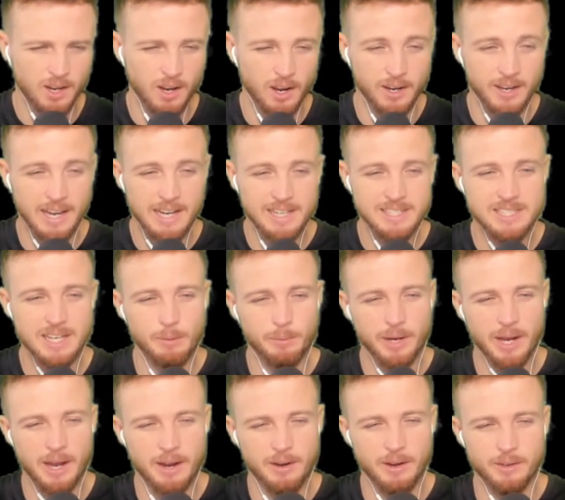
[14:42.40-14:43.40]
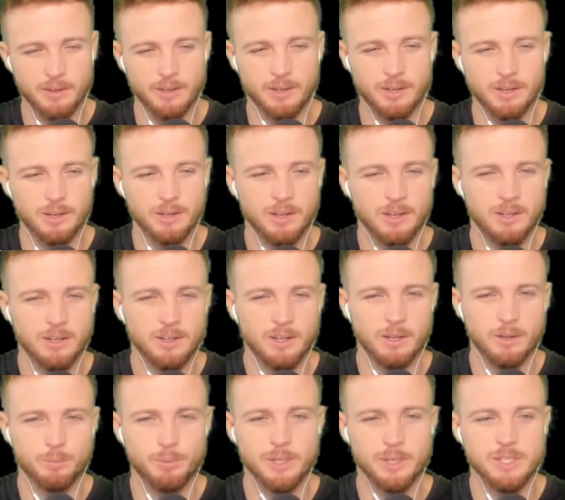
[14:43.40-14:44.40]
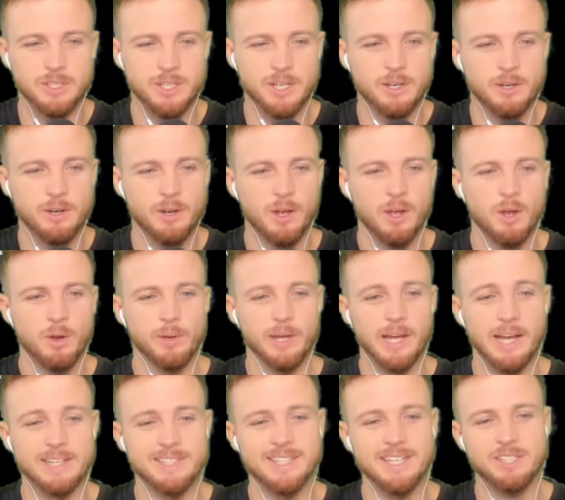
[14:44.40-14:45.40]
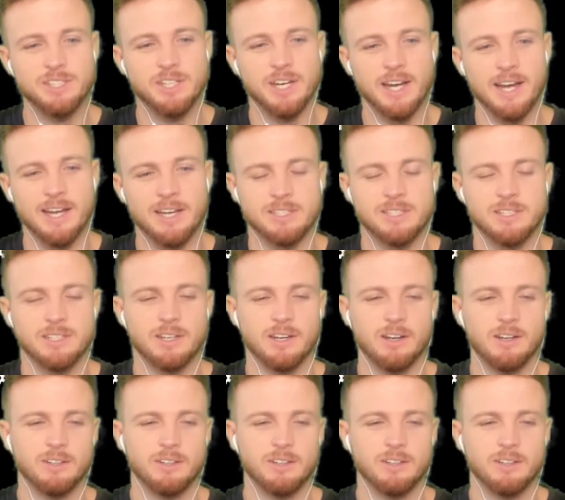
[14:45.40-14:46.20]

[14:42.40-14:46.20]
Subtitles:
Next up, we got another PG. We got T-Jazz.